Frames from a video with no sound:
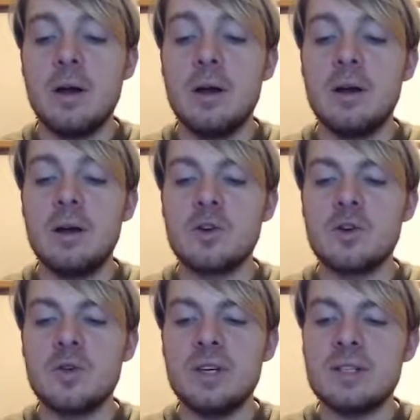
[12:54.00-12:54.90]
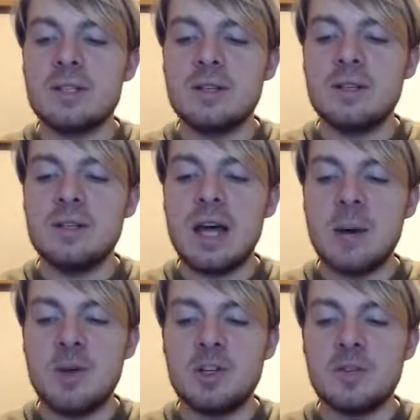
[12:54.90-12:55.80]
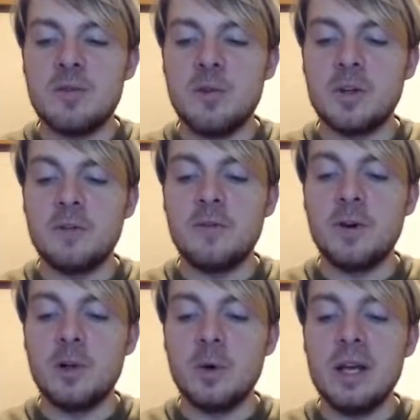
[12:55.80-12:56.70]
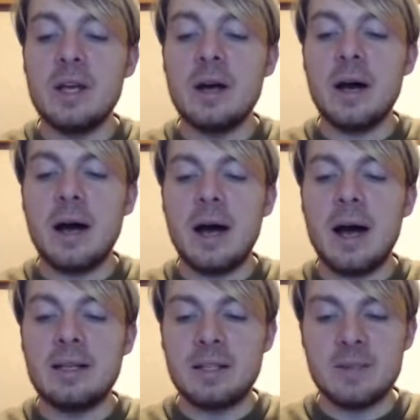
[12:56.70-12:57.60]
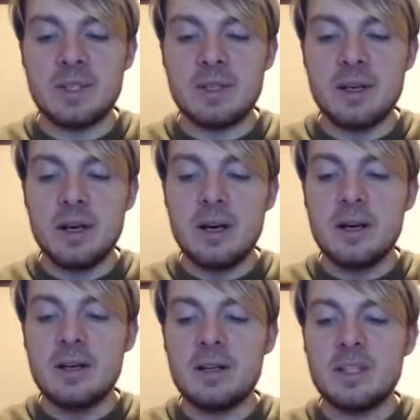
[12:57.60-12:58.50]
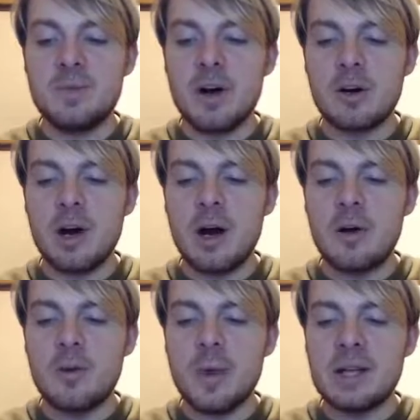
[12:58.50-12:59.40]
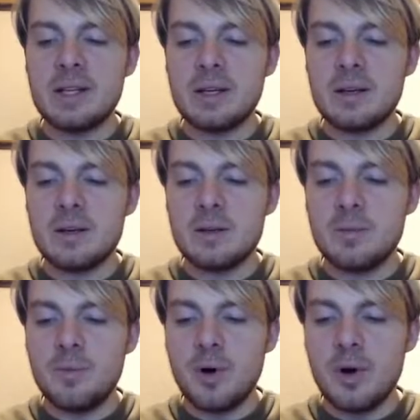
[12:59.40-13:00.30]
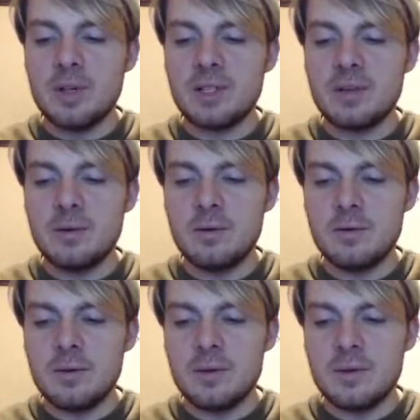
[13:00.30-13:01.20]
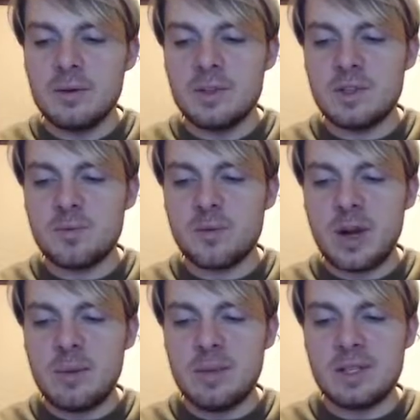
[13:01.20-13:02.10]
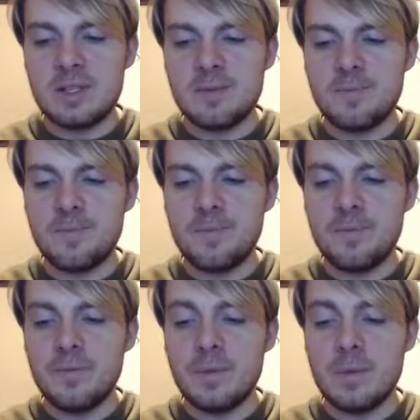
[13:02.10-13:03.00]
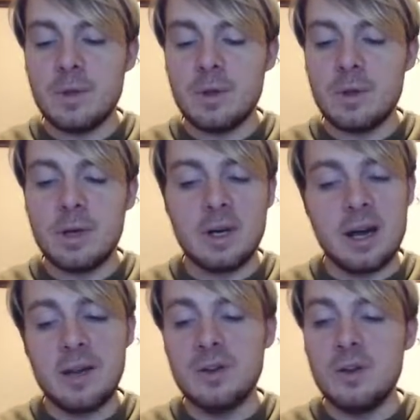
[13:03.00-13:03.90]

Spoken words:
Increased damage for the following items: spark aromatic, poison spray mist. Again,